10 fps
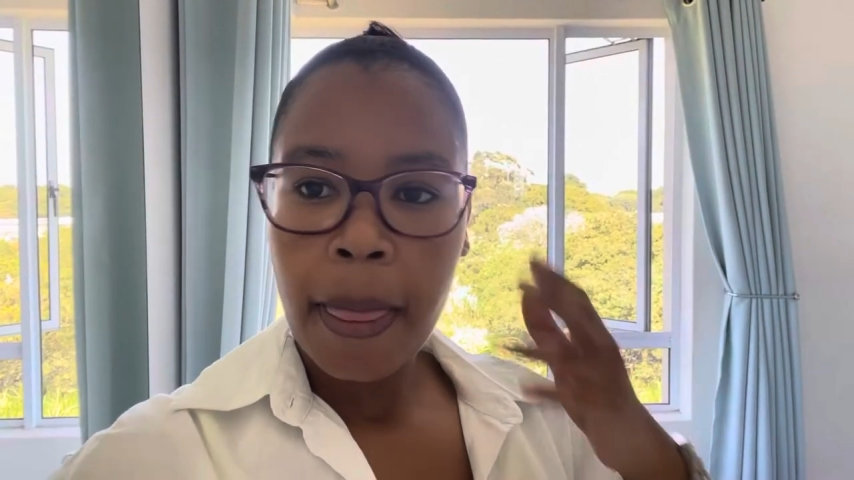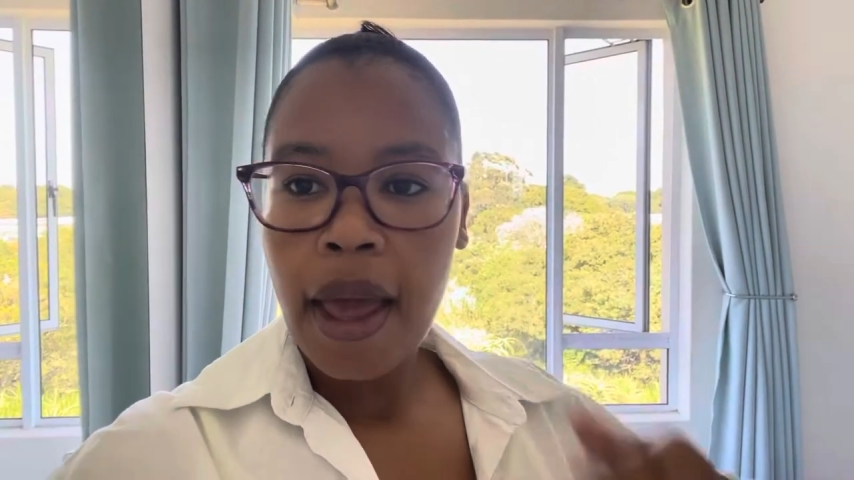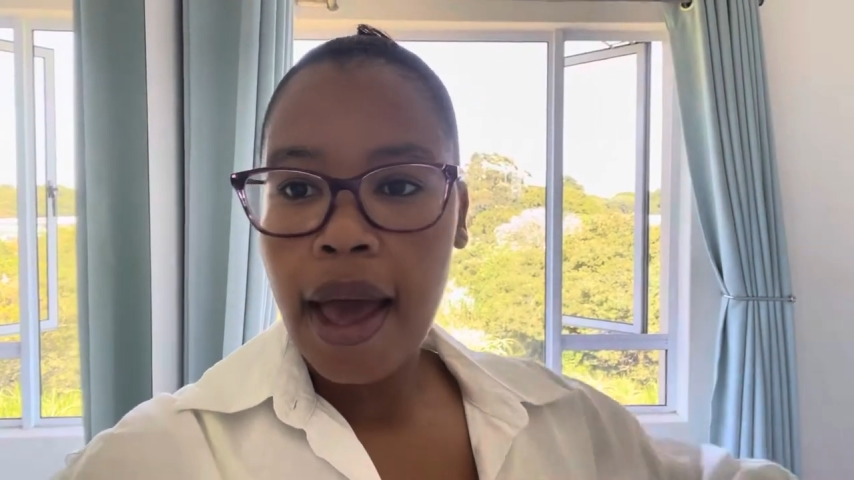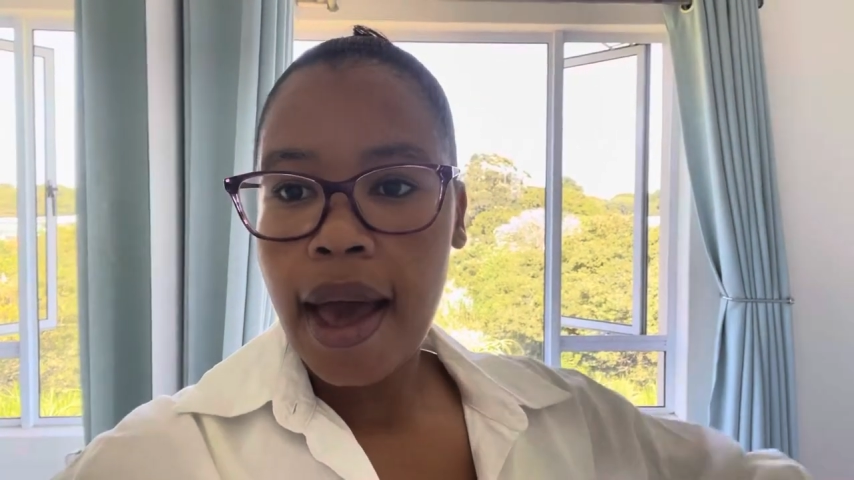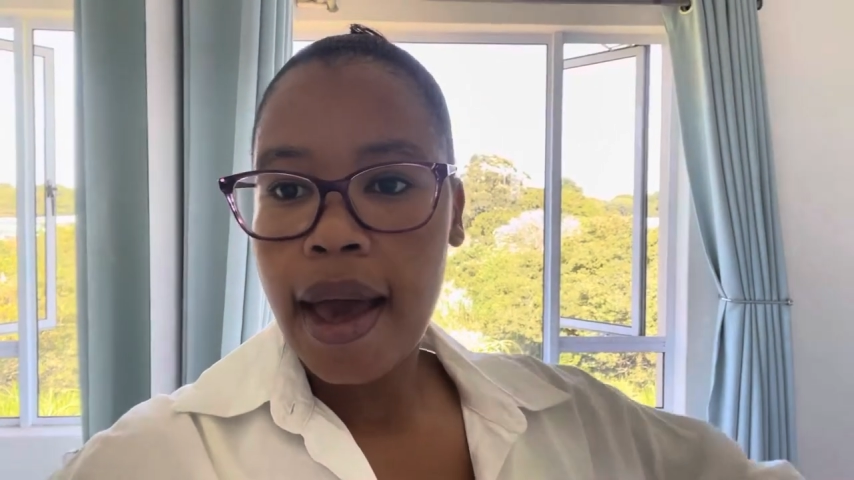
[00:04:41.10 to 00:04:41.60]

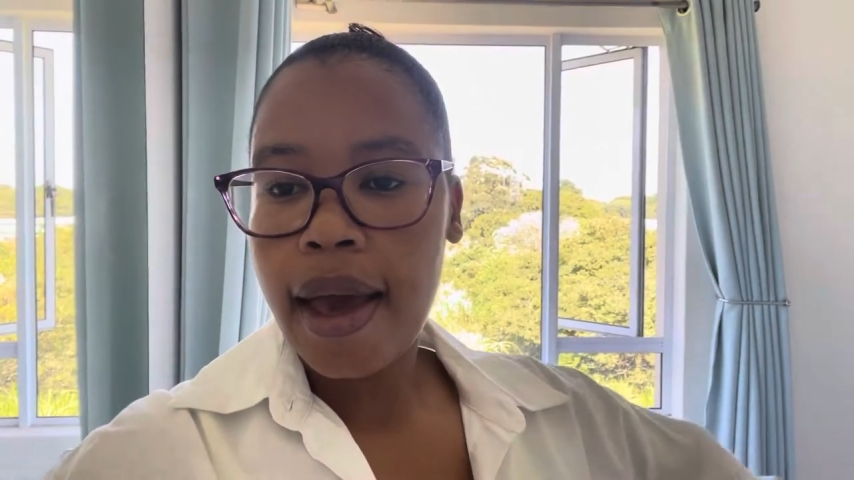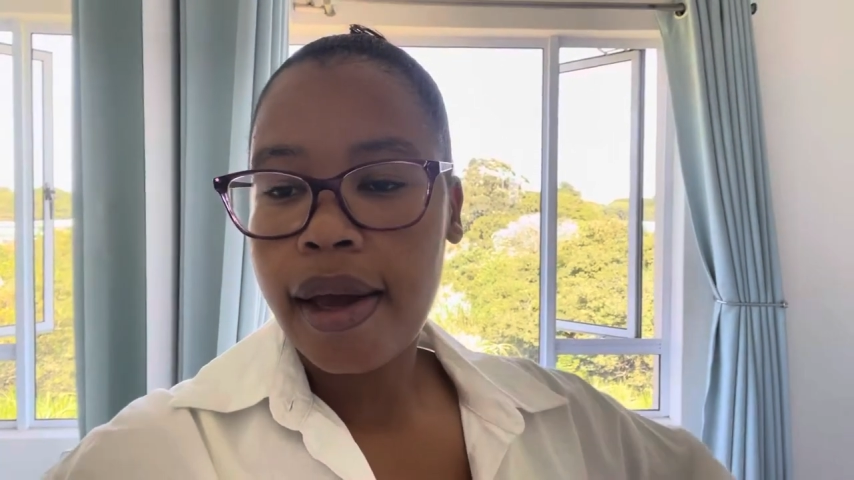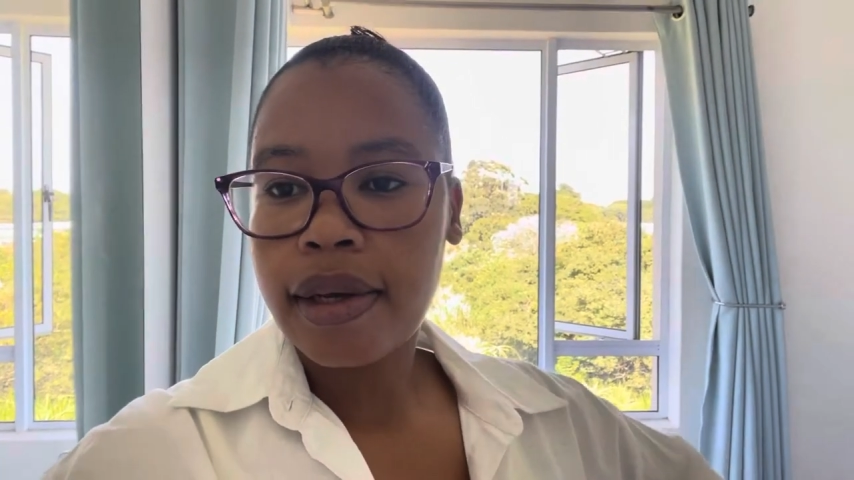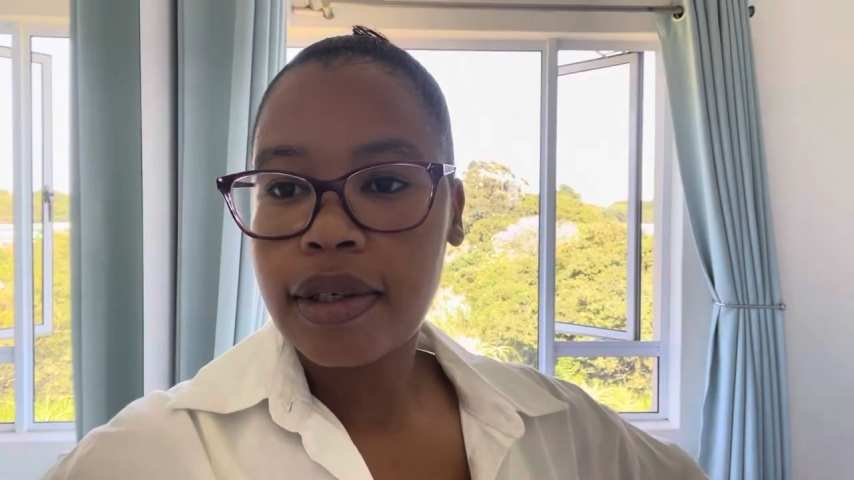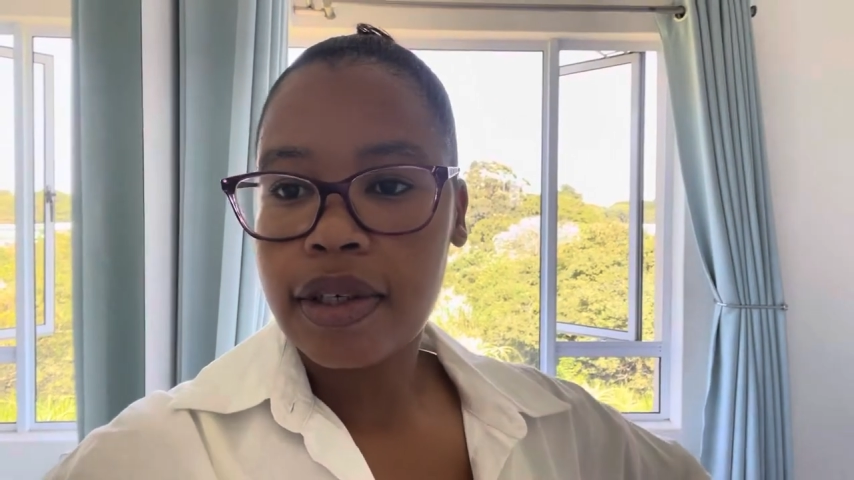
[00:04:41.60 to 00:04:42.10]

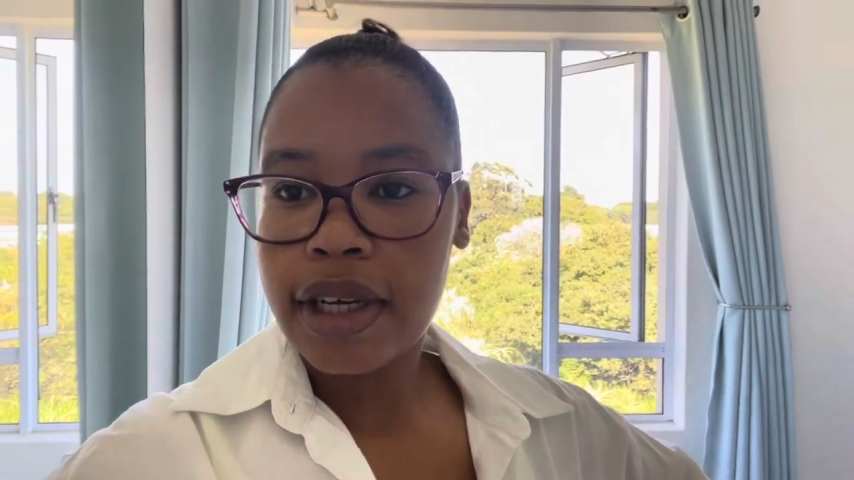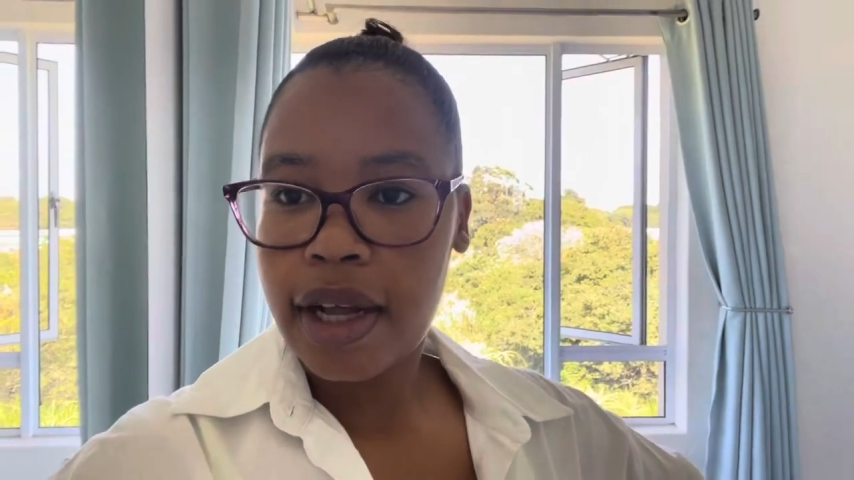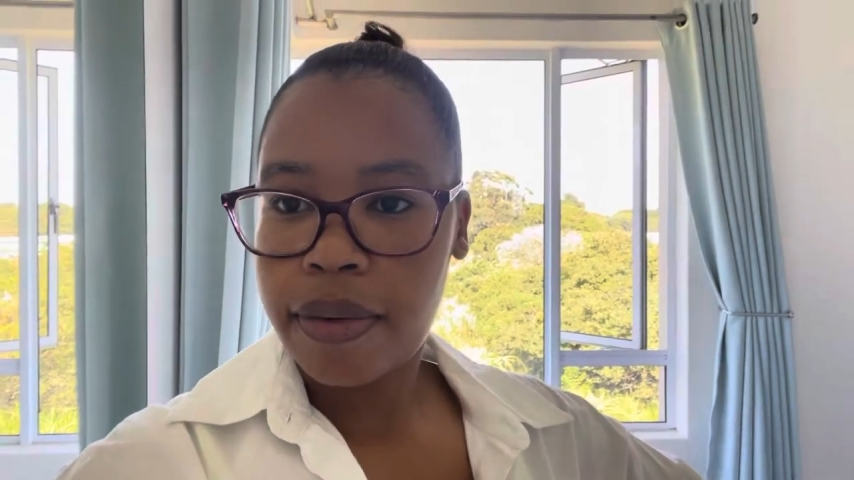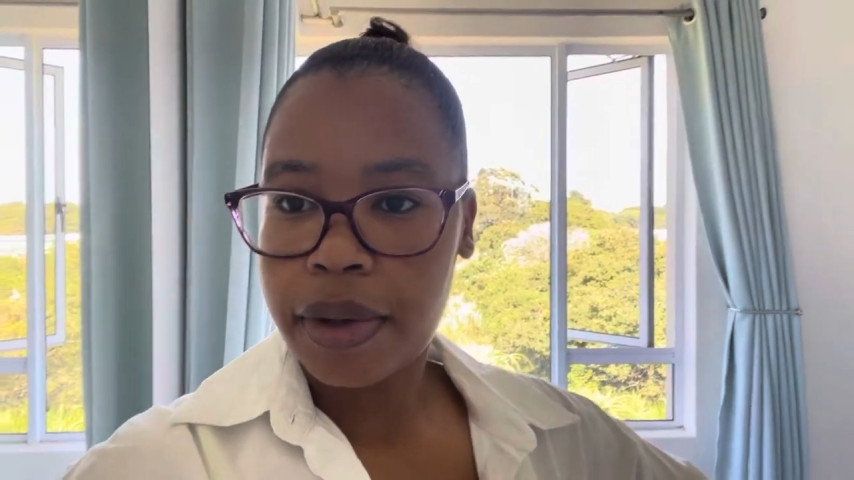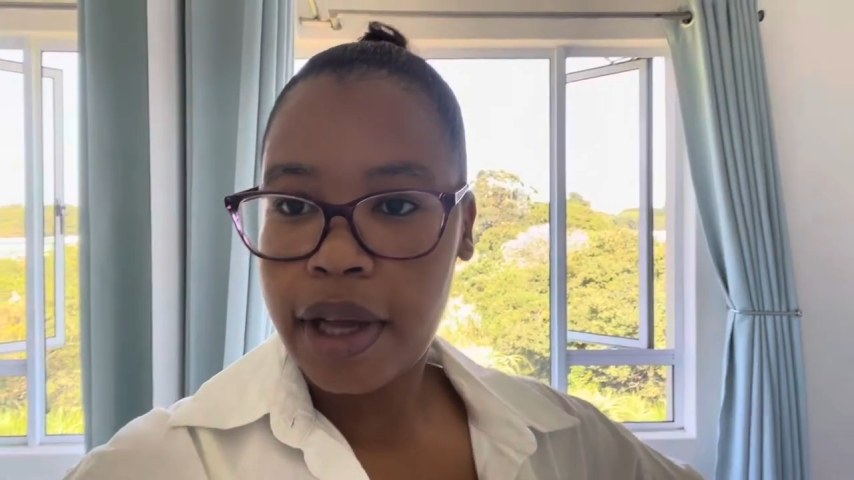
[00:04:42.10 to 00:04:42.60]
and yeah, we'll